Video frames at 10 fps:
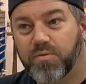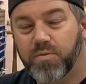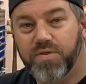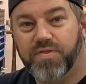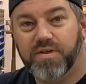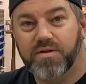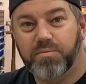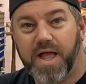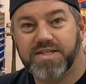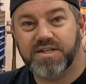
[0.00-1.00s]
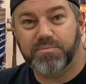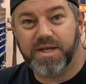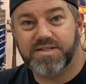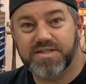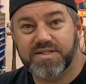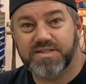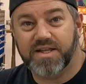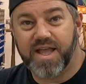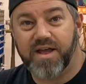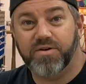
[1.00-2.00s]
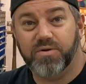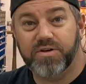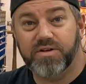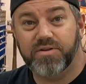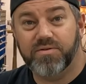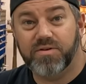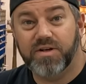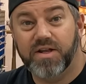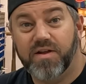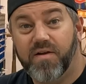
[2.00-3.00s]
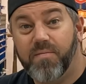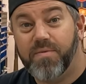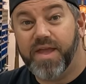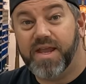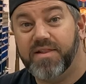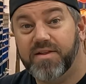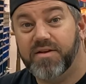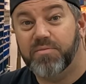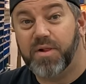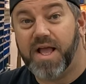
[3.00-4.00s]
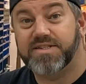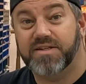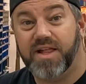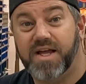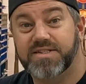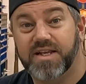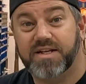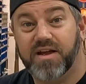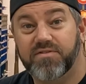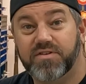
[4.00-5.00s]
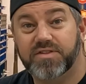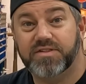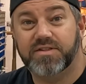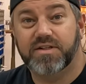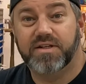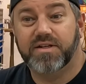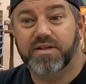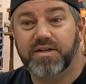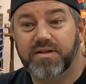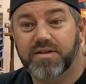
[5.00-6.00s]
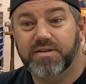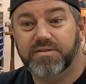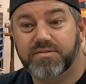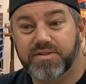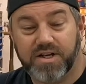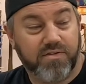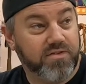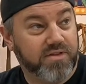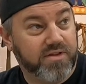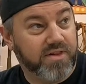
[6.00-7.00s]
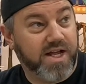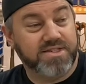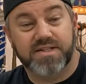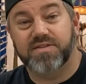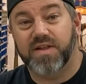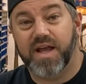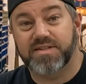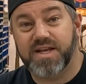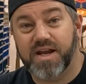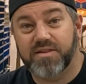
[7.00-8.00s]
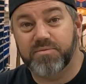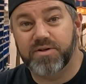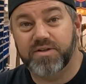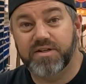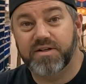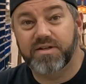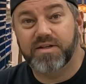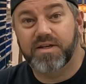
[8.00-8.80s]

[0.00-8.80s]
with the plastic bases to set the outdoor unit on, and the plastic line set covers to cover the line sets on the outside of the building,